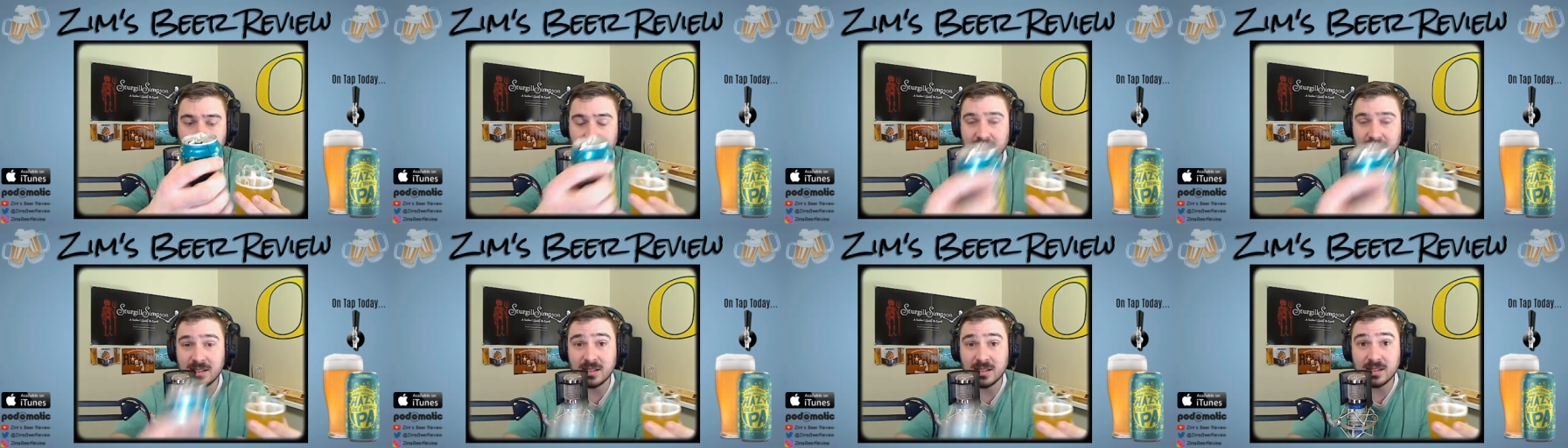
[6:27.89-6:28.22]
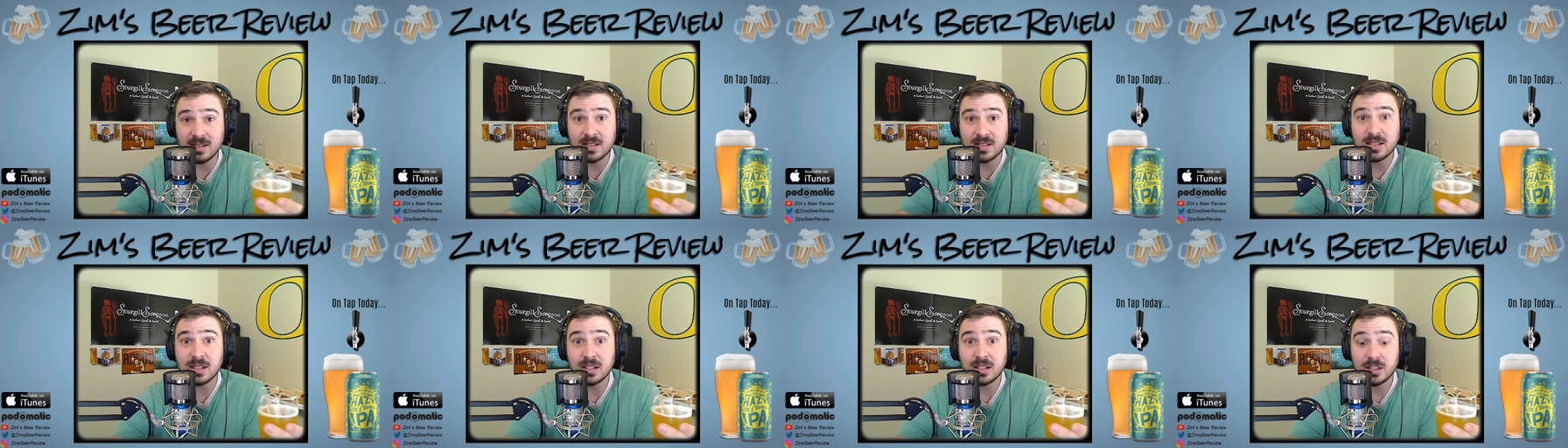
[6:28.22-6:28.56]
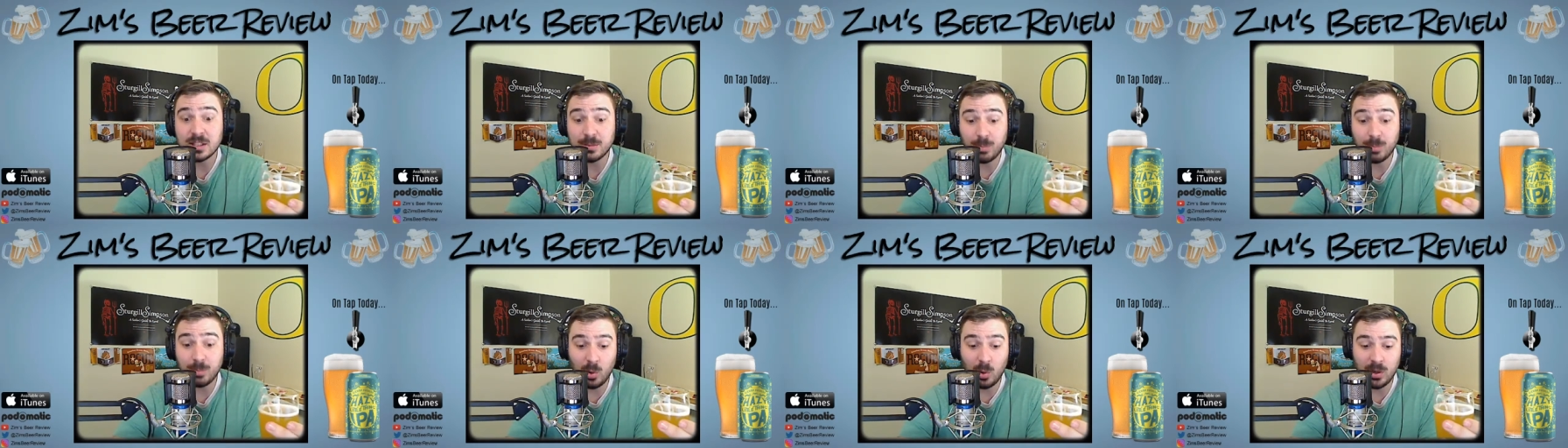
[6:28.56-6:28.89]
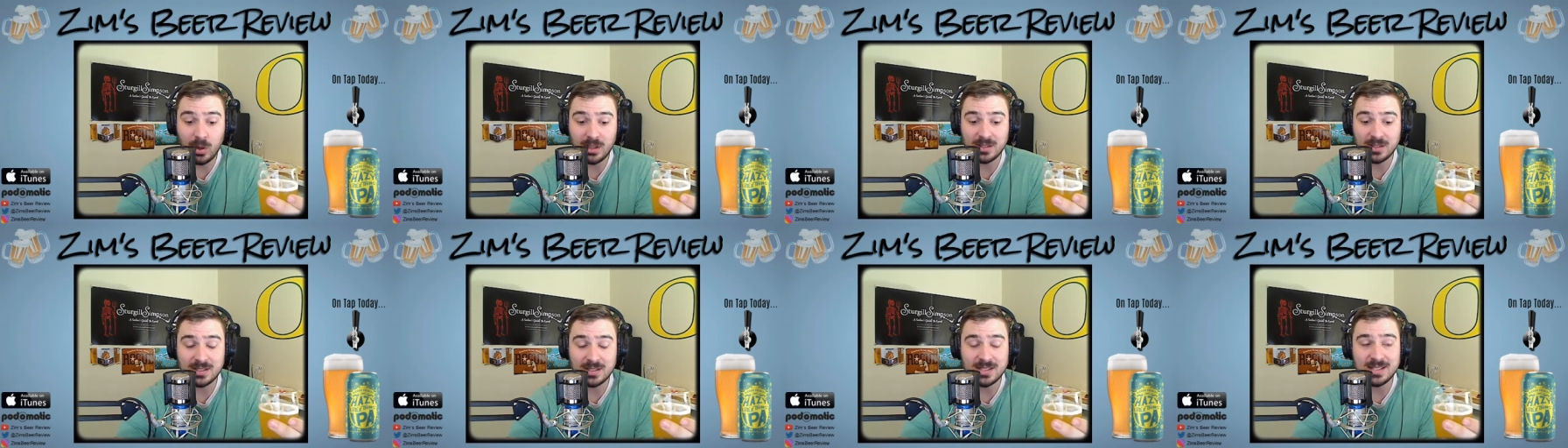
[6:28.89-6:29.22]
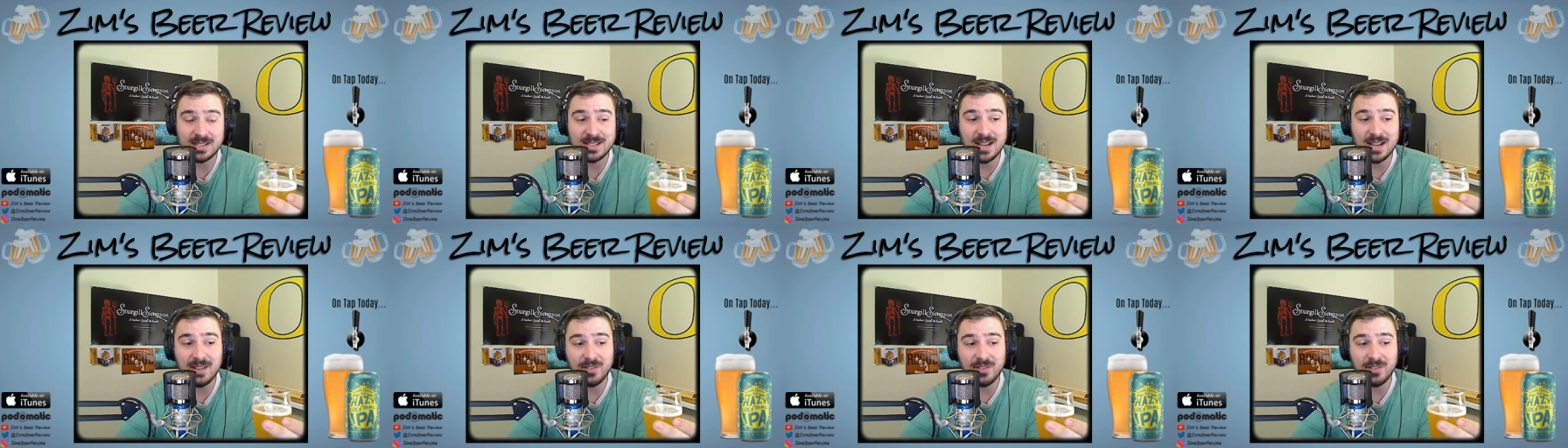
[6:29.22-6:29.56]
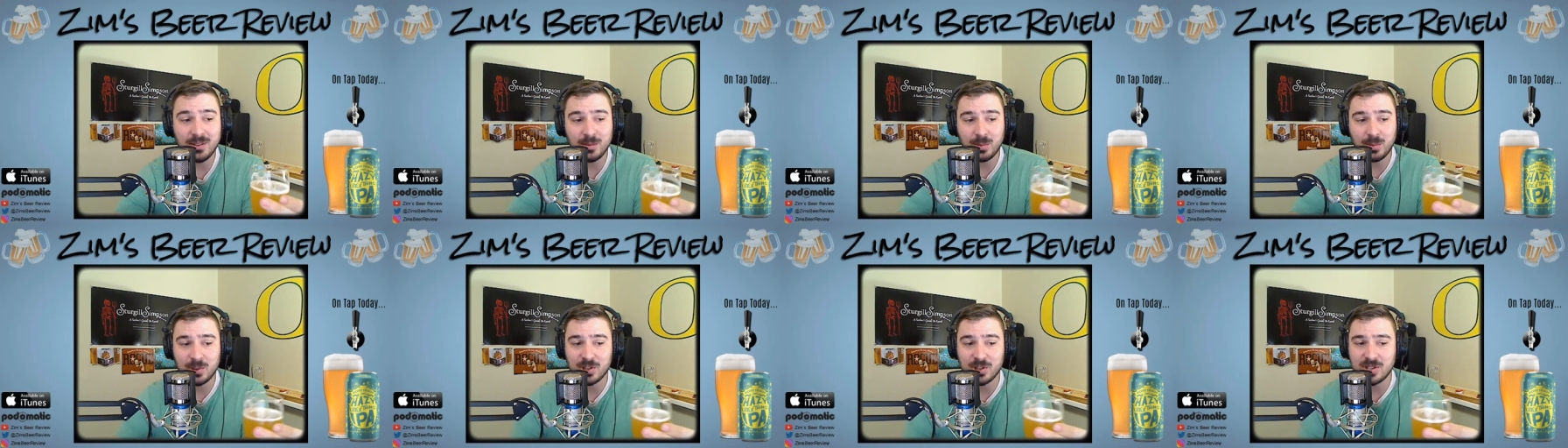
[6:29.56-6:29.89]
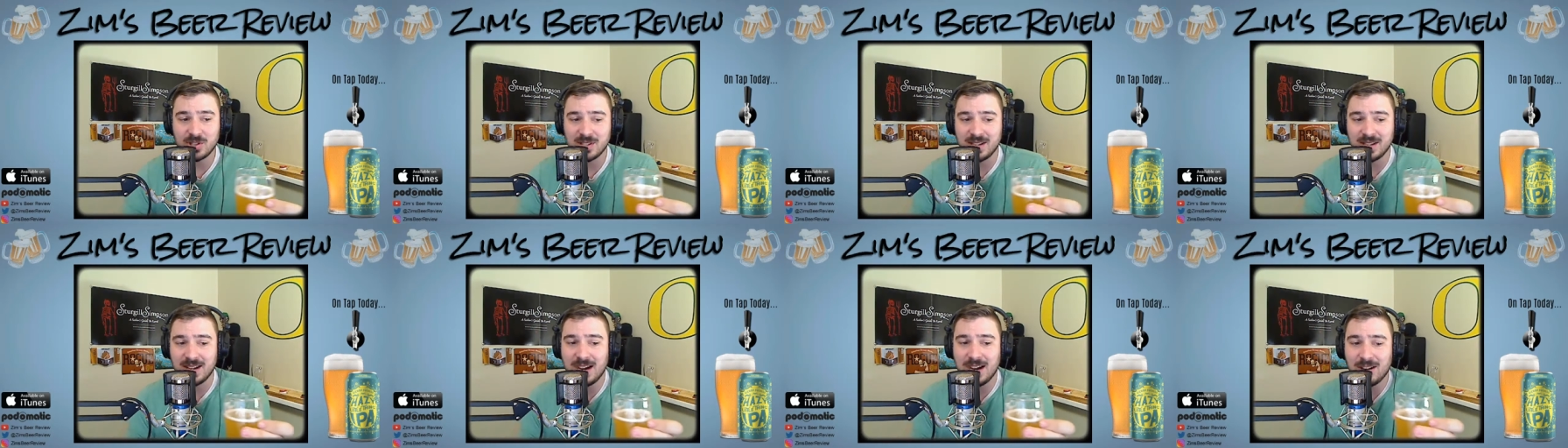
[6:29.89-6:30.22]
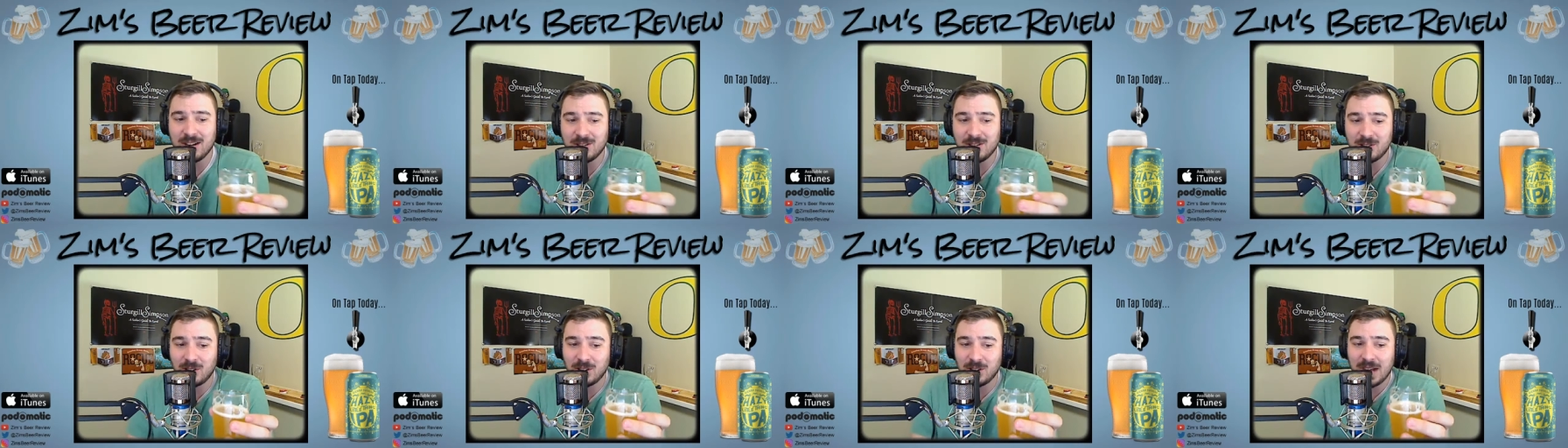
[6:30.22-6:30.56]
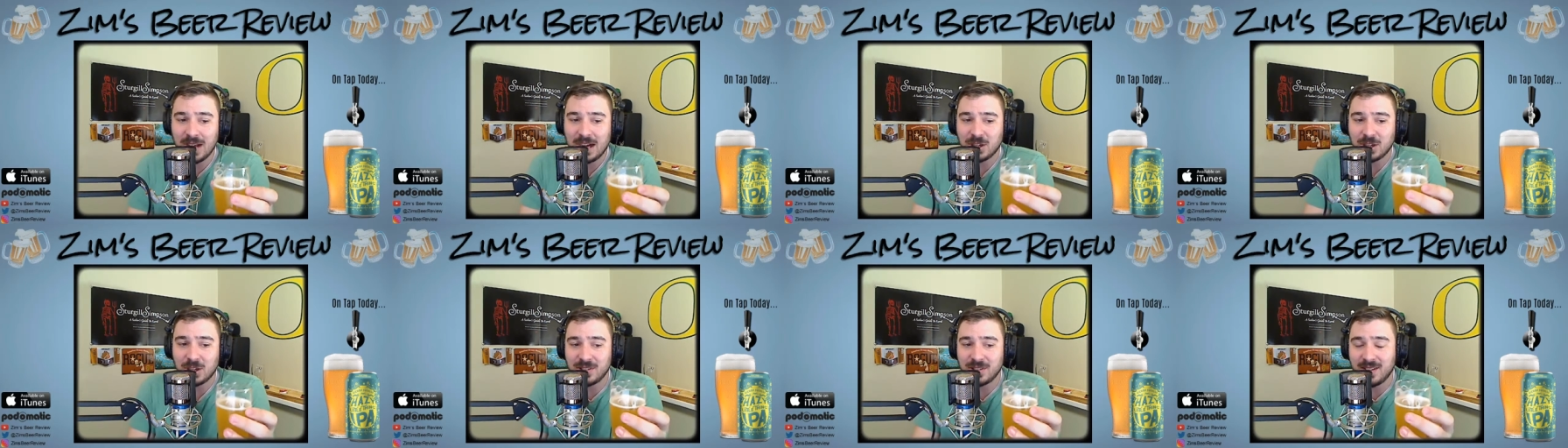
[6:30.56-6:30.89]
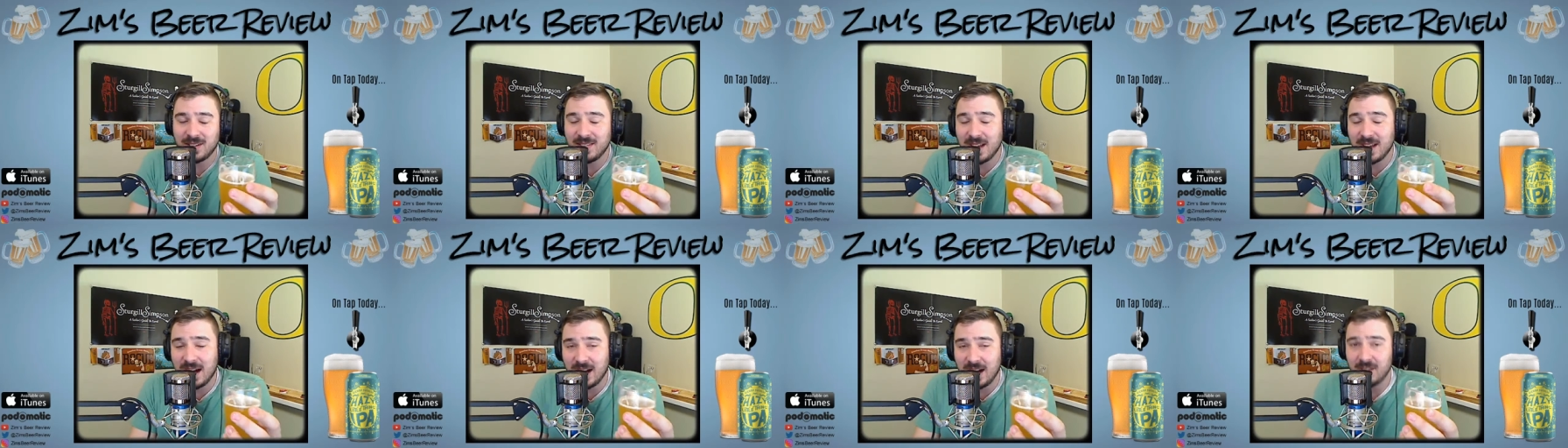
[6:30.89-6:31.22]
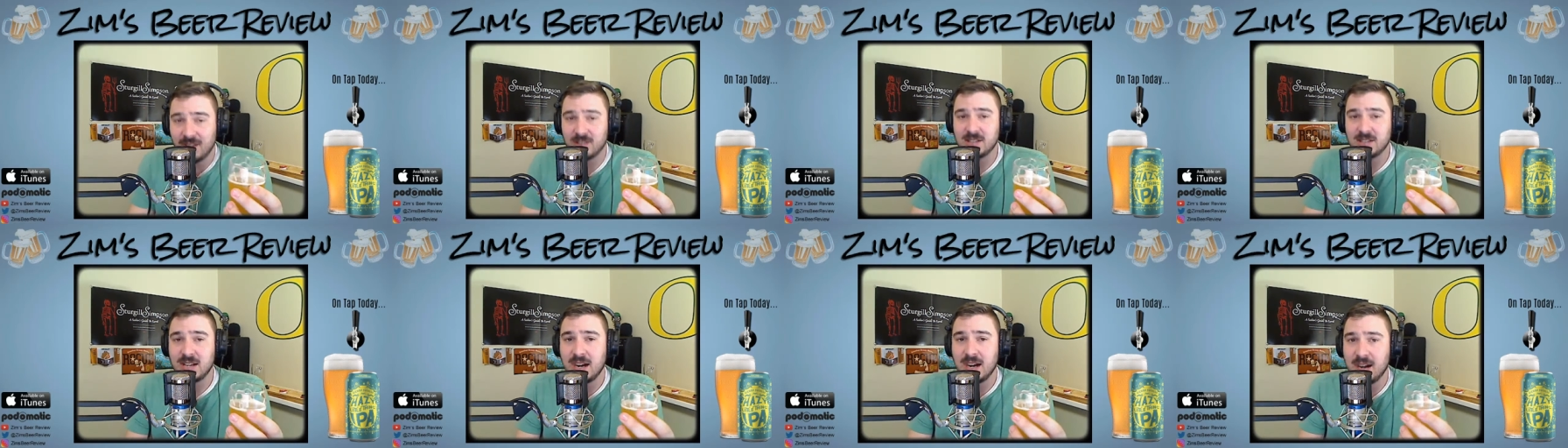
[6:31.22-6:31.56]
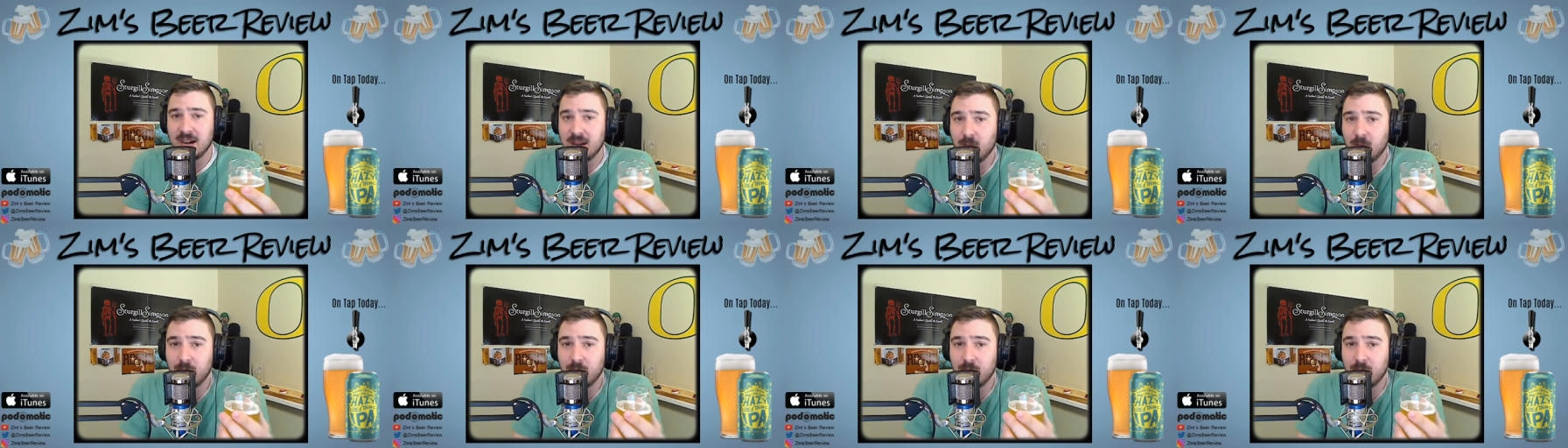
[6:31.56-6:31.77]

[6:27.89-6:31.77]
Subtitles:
This is 6.7% alcohol. Actually on the higher side.